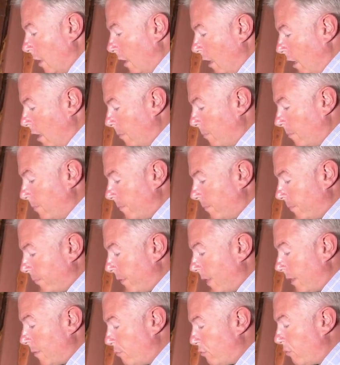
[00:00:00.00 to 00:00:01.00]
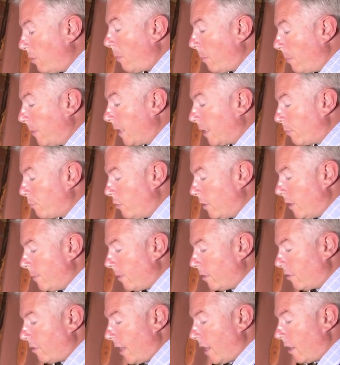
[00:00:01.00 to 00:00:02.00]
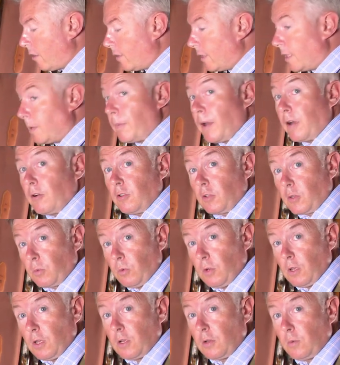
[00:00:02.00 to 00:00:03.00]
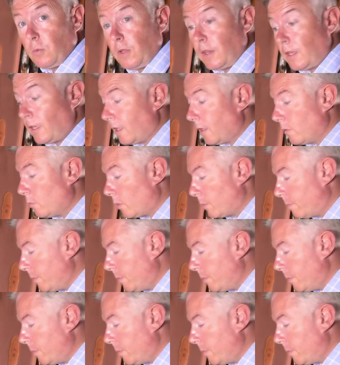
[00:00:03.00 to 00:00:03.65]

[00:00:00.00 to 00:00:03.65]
That probably is pretty much how these barrels were when the gun was